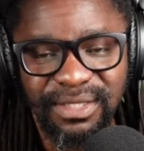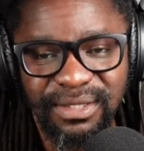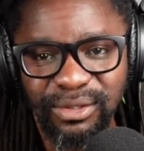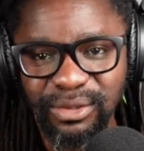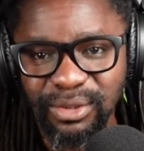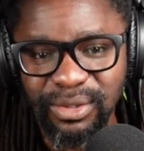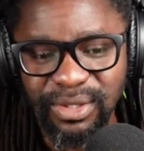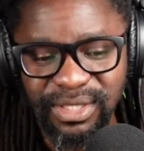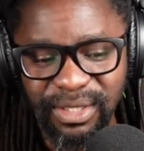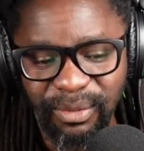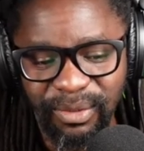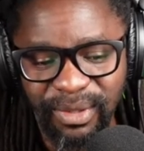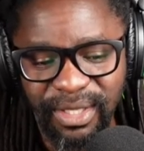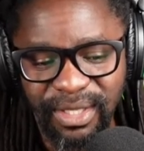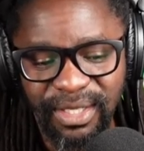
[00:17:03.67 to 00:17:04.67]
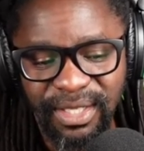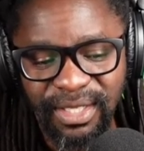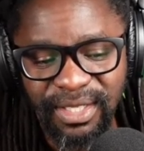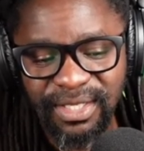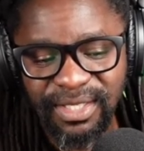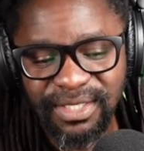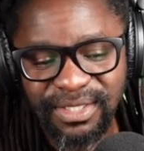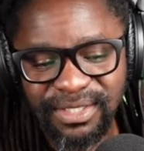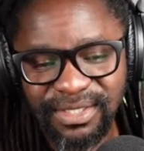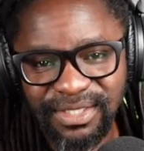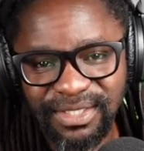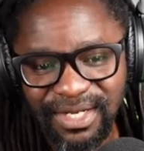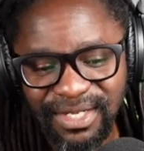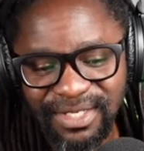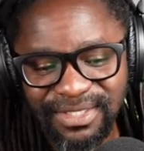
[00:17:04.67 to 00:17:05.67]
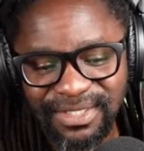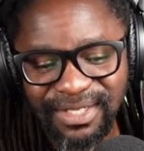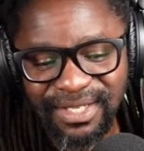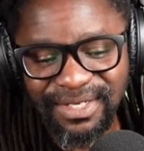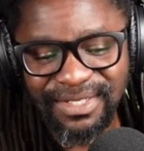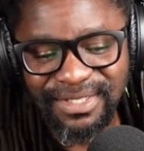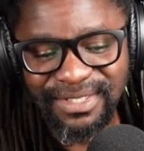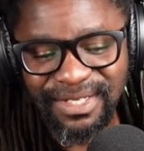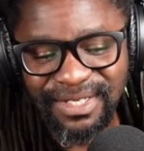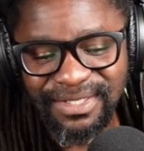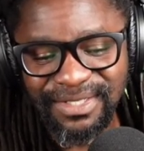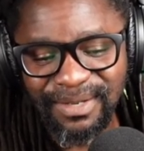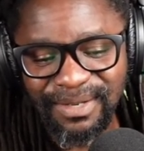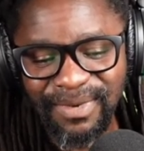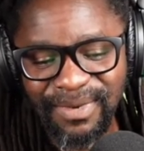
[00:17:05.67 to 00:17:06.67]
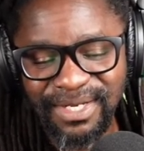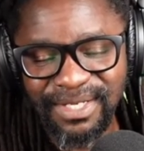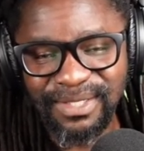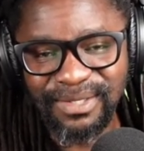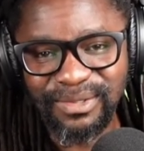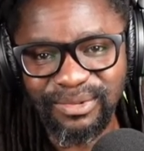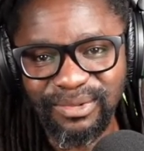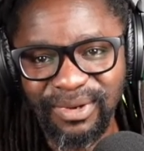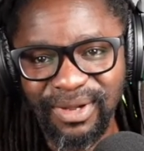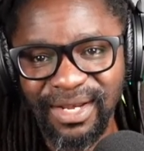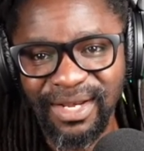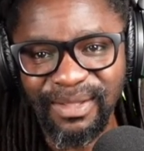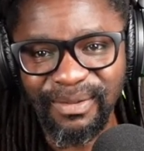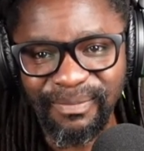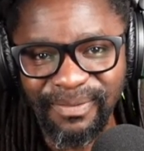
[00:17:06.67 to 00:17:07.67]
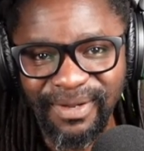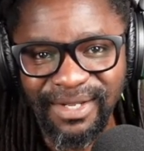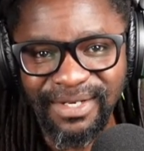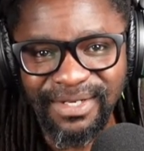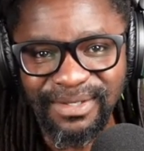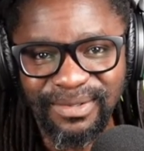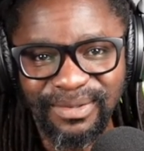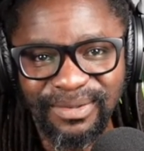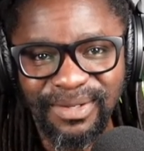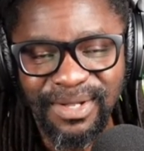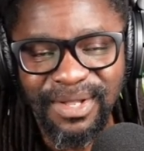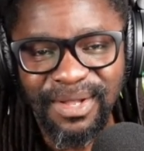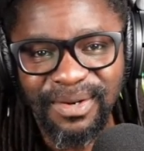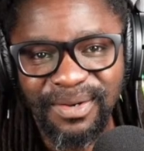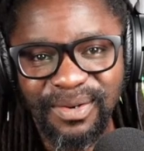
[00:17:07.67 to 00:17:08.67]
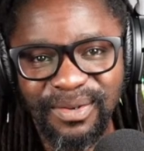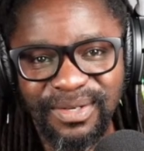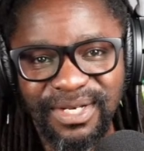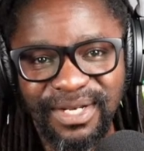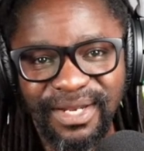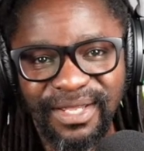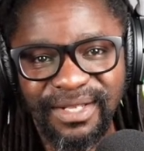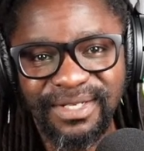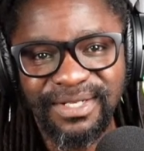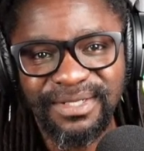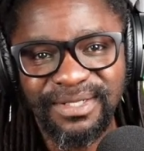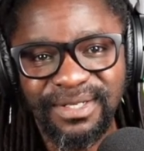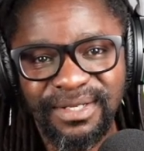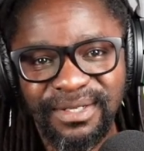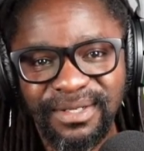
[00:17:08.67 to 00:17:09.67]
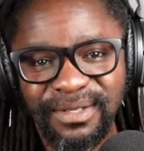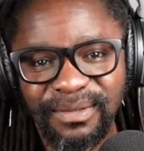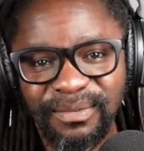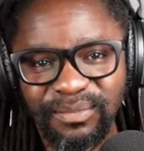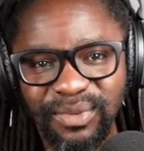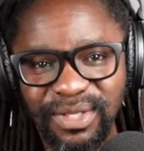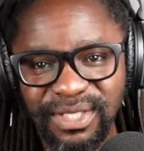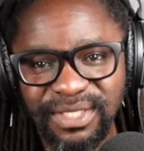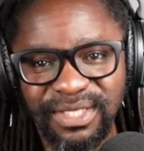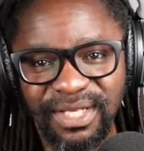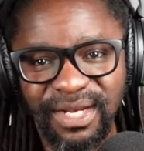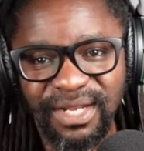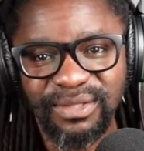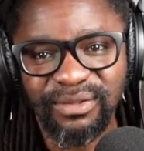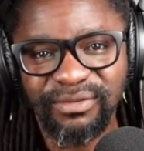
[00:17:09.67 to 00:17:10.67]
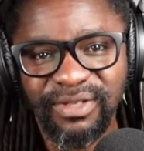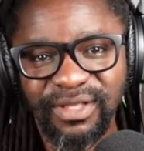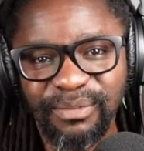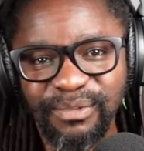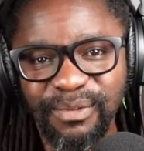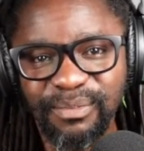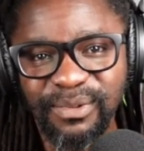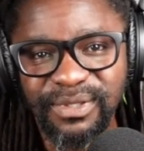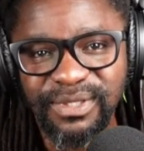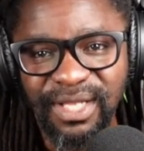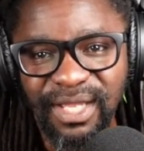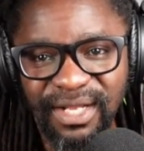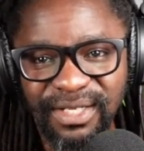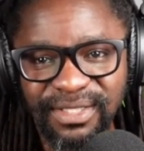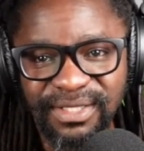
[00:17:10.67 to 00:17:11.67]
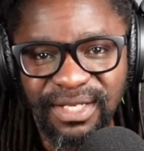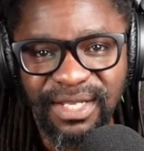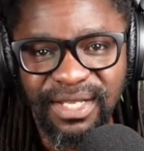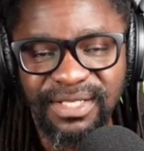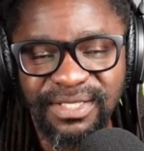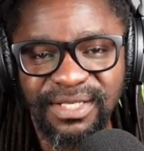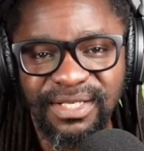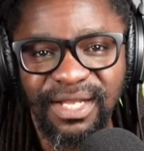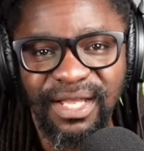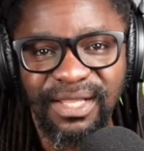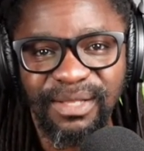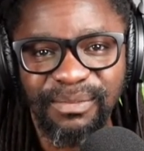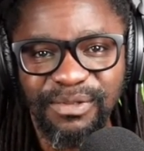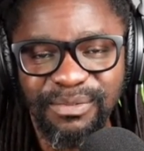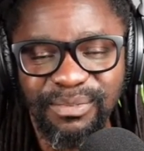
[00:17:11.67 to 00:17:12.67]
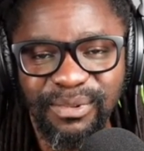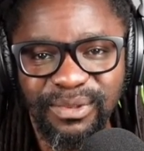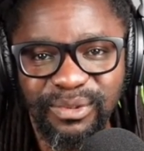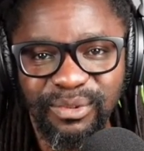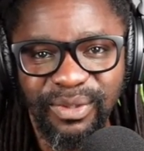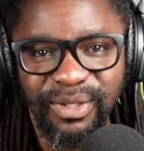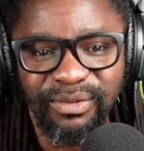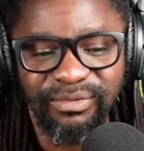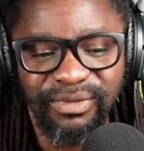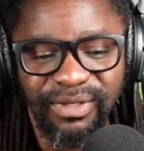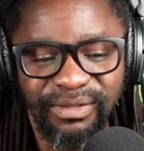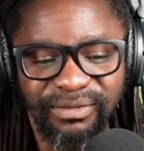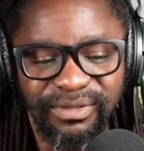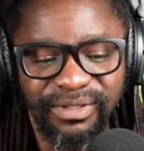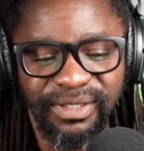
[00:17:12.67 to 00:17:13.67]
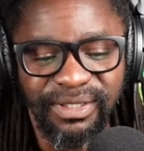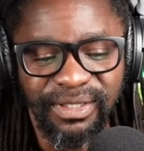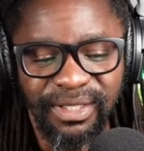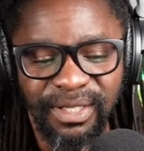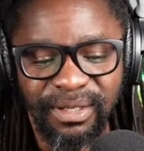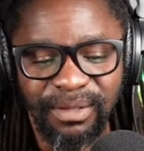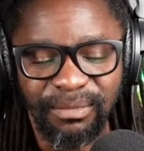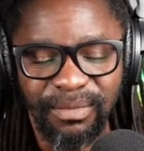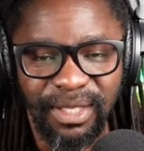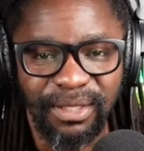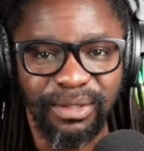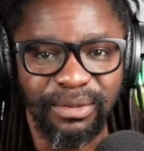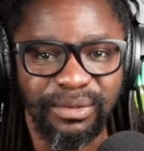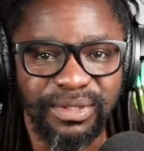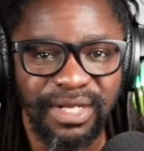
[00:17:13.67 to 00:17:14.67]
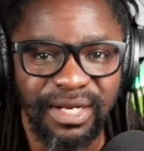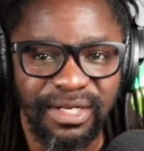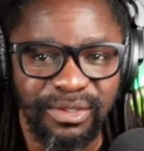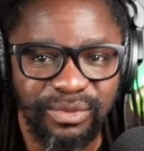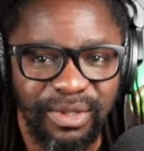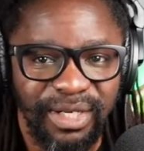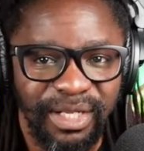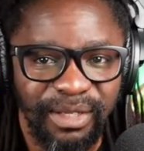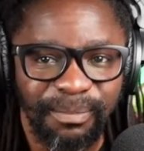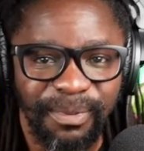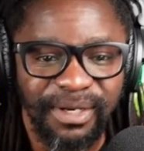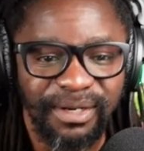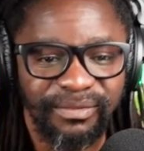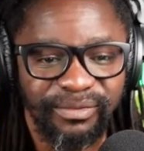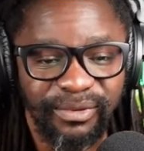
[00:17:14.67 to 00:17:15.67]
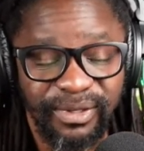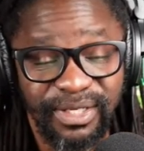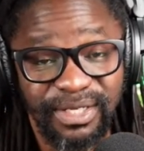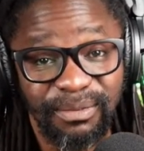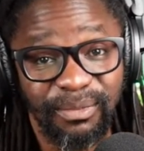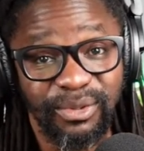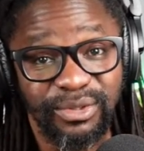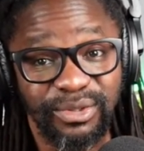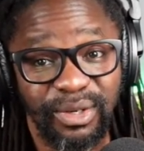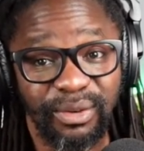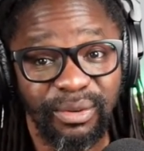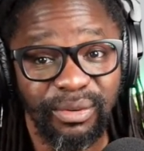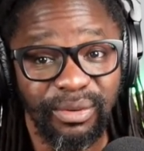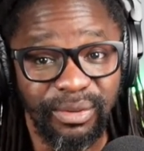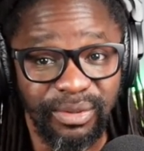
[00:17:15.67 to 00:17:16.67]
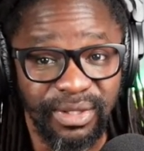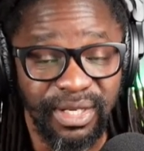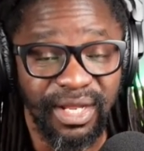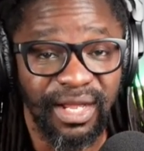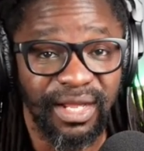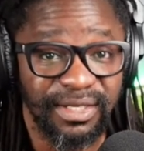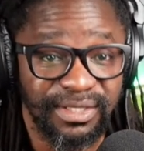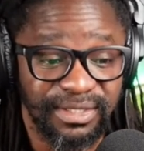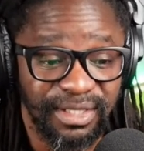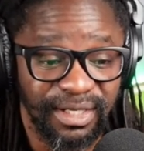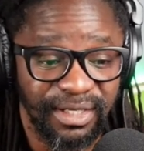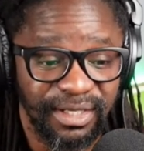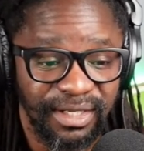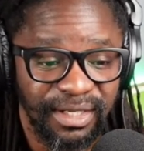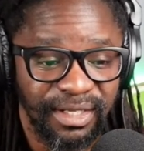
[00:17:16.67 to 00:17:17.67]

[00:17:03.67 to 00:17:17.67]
and throw it away. Jealousy can change a man into a leopard, you know. Don't let being jealous of other people's cultures and other people's way of living make you turn into a leopard and forget about your own culture.